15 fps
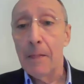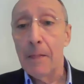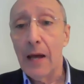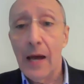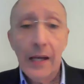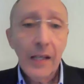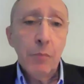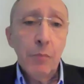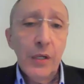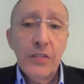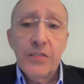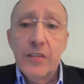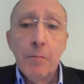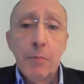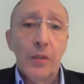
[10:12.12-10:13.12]
I can put it
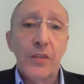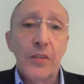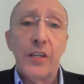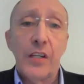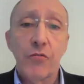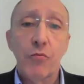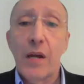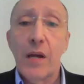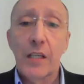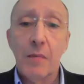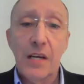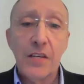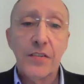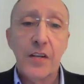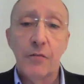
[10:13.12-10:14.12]
simple as an Israeli
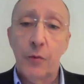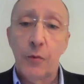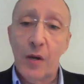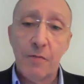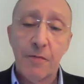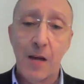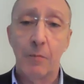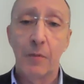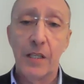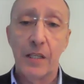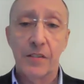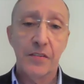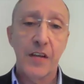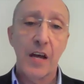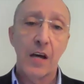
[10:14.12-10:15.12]
myself who have family in
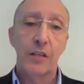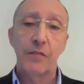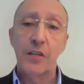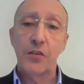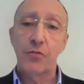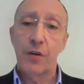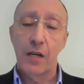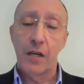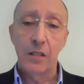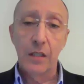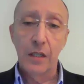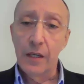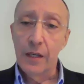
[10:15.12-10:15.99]
the south of Israel